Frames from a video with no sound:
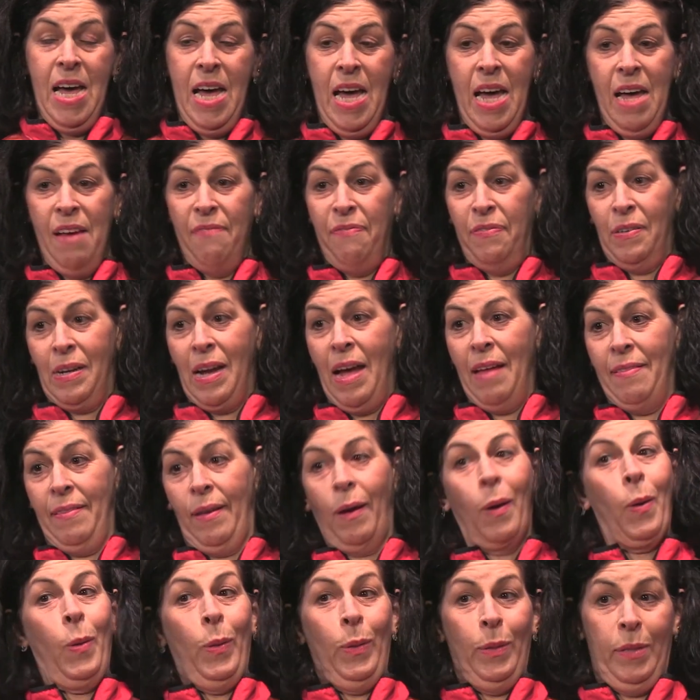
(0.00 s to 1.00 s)
I've forgotten
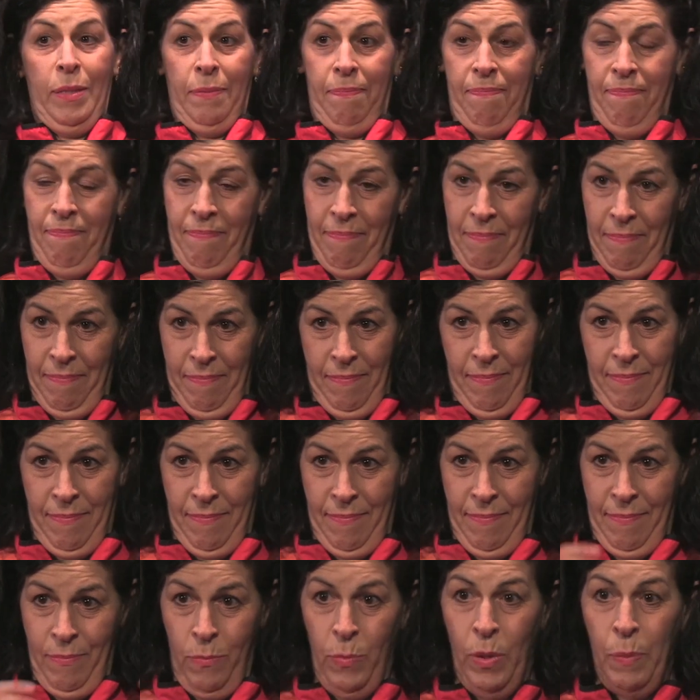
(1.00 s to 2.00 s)
the cold.
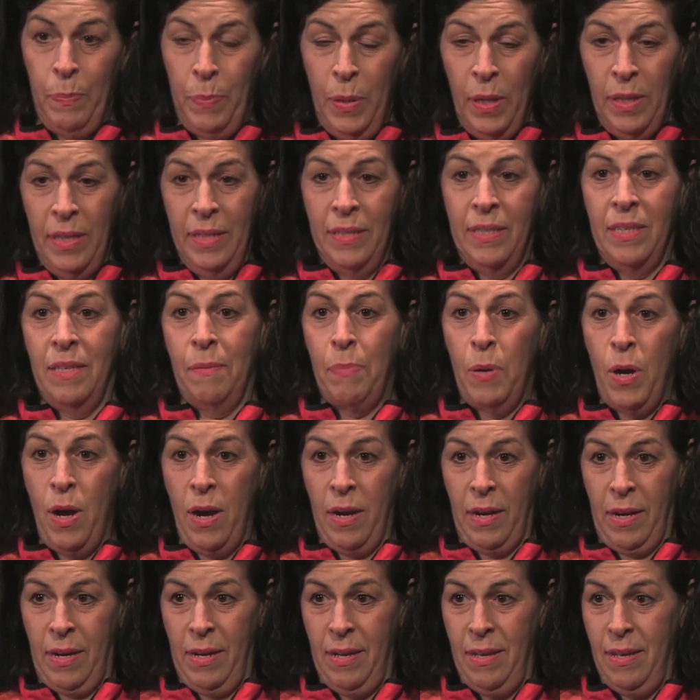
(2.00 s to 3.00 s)
We pull into the
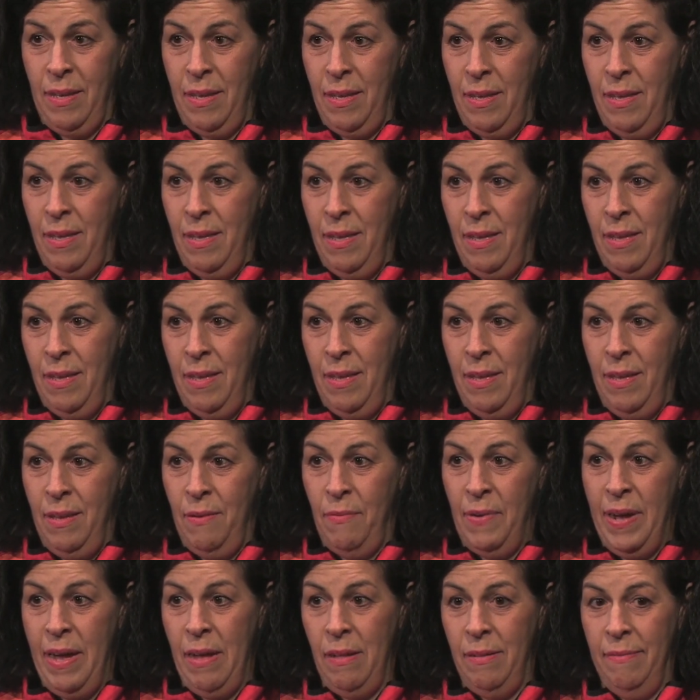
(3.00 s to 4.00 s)
park.
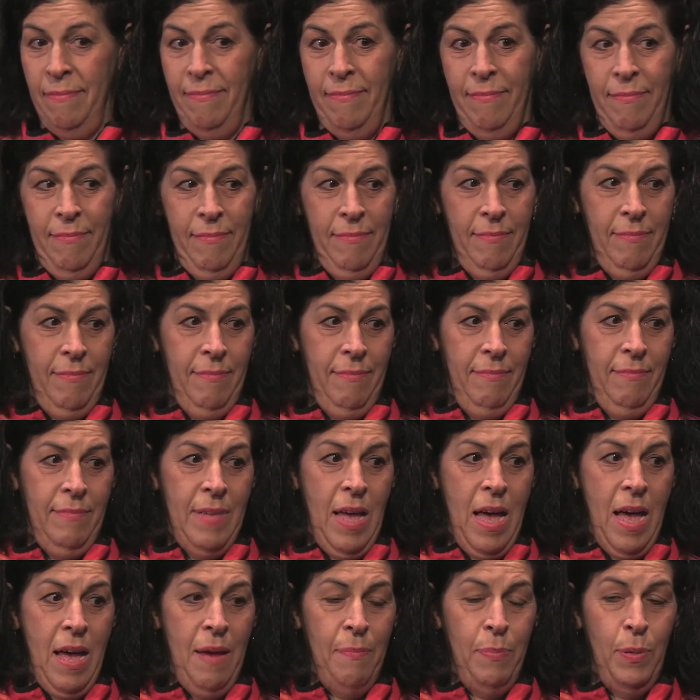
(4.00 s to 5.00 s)
Well,
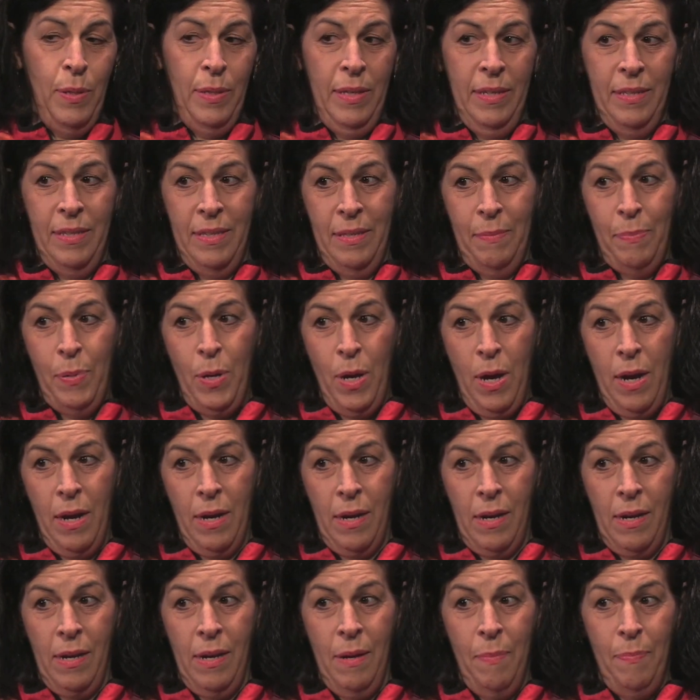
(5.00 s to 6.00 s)
I pull into the
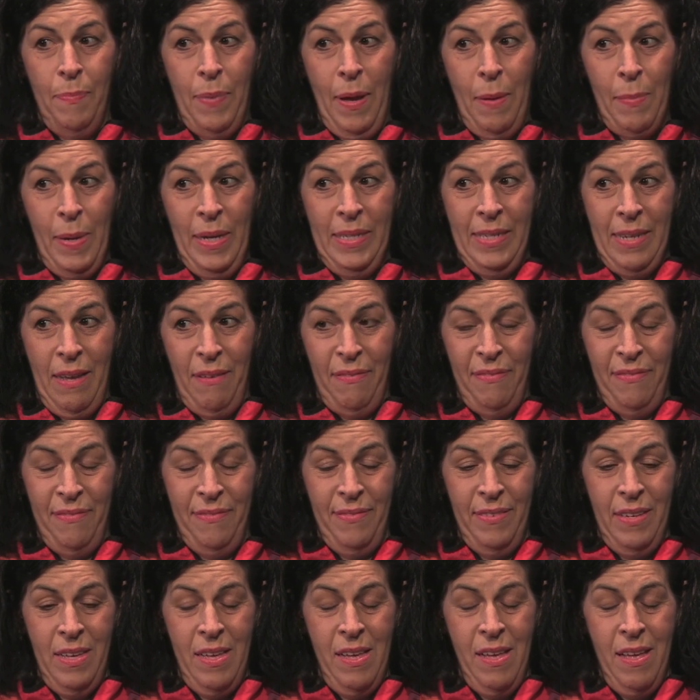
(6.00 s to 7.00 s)
park by myself.
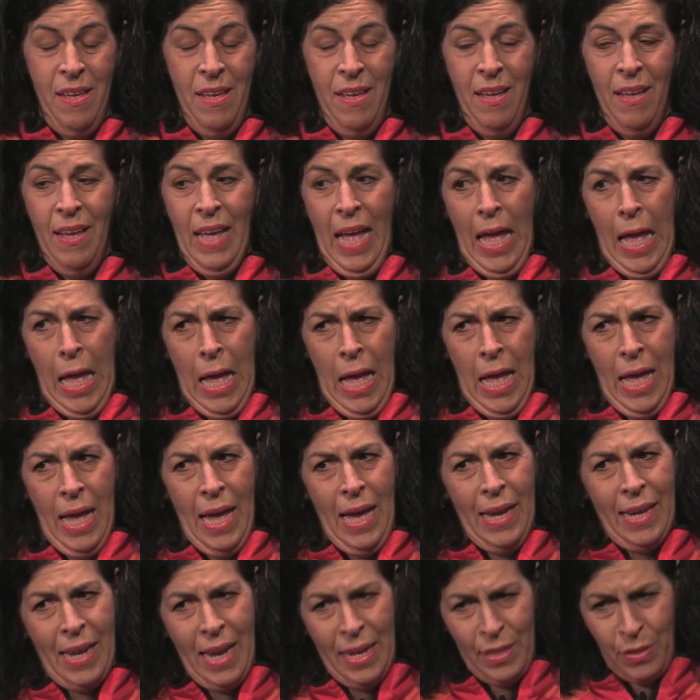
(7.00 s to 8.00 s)

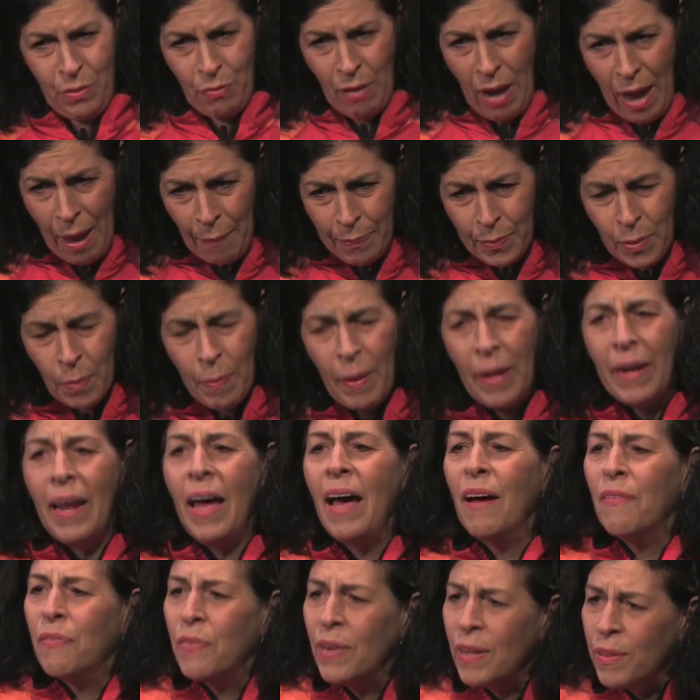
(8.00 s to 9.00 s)
I got dropped about
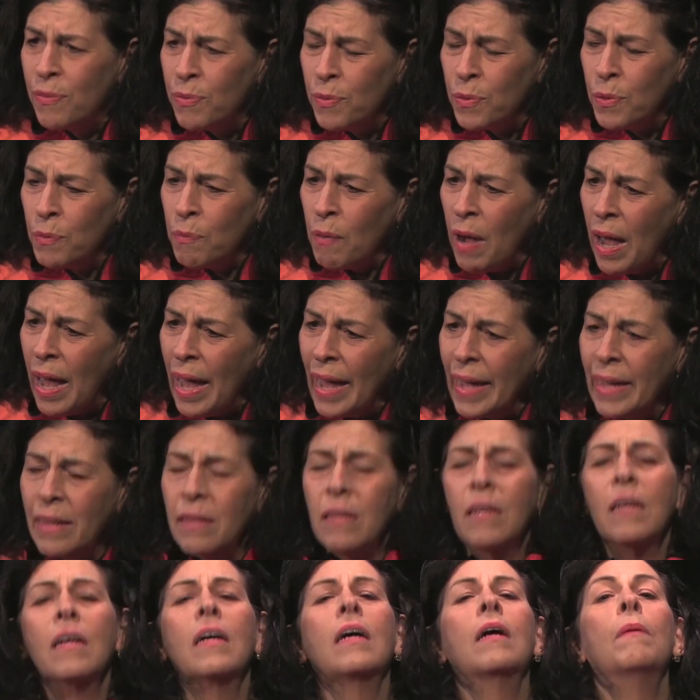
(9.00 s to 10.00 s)
halfway through the ride,
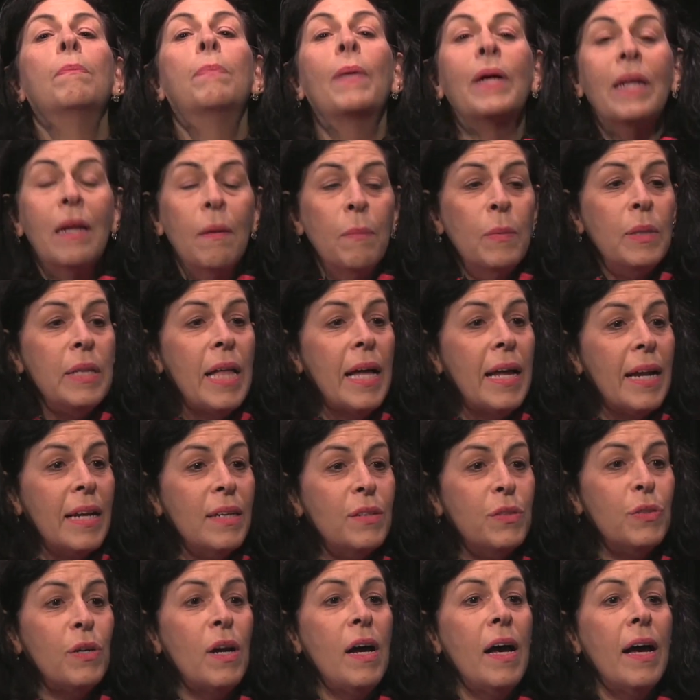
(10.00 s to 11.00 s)
but I'm glad
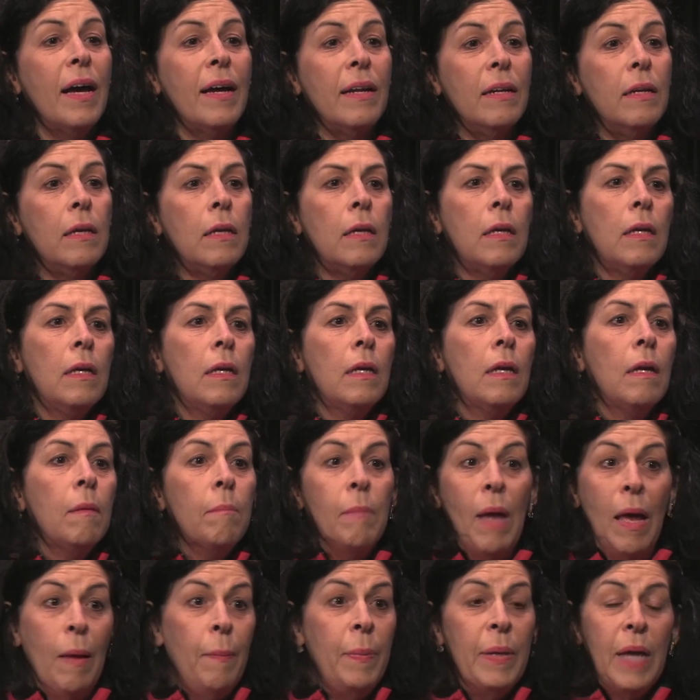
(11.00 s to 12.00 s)
I tried.
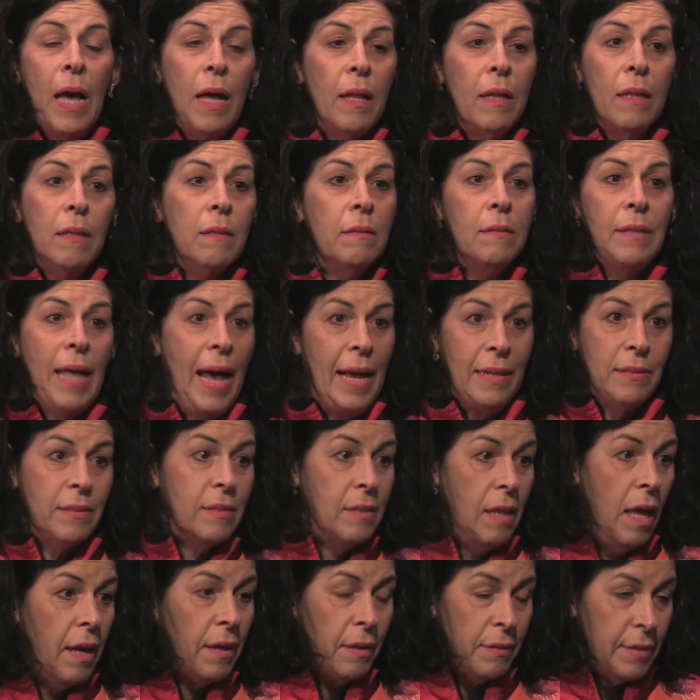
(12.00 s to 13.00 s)
Maybe I'll
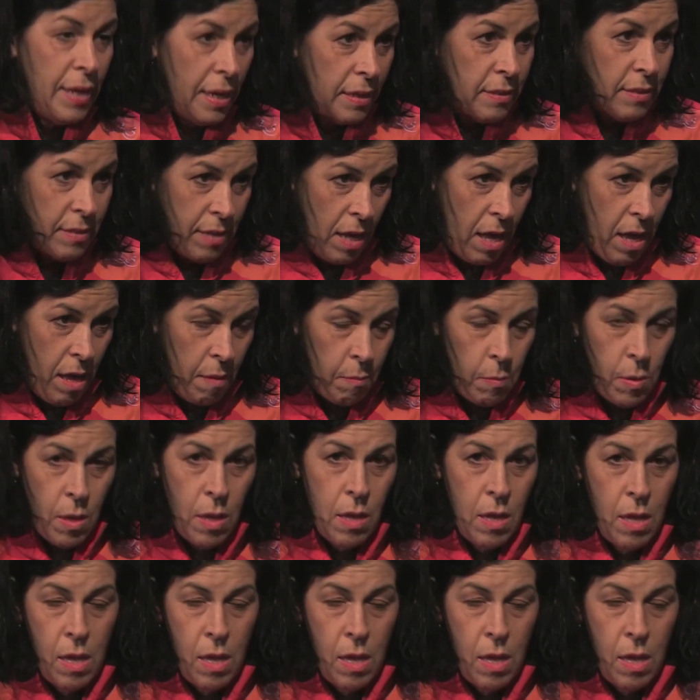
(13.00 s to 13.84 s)
last longer next time.